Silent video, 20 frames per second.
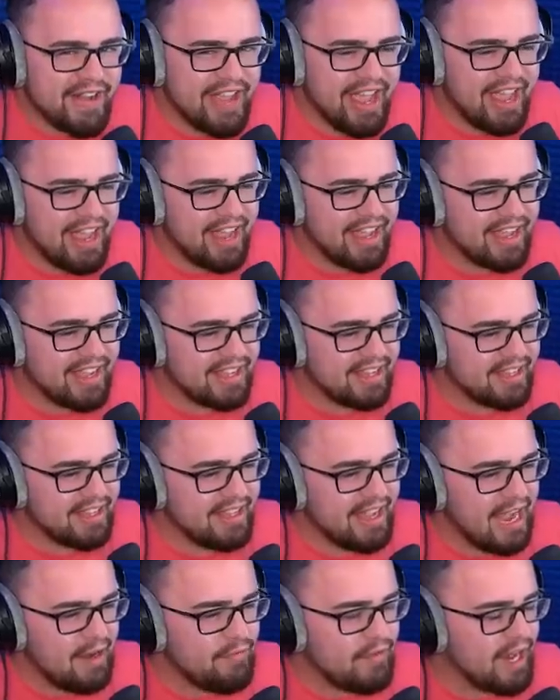What's good?
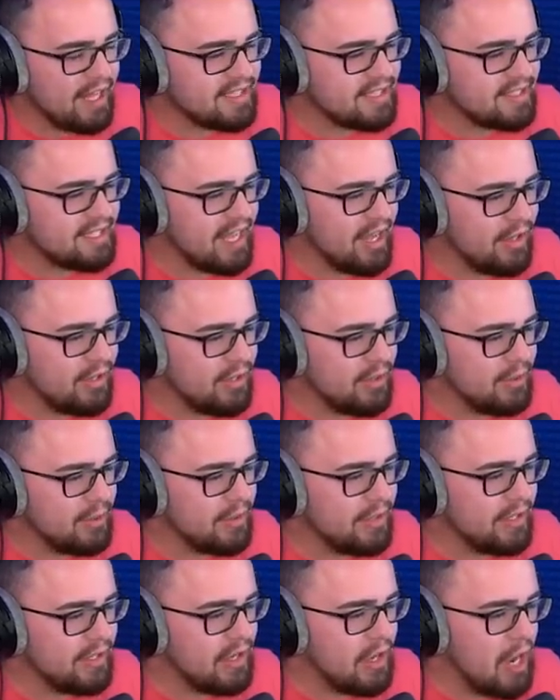I forgot to tell you.
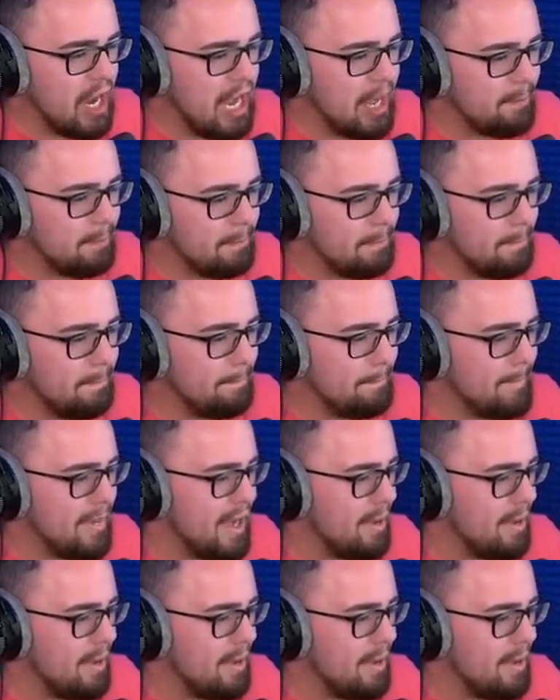Yeah.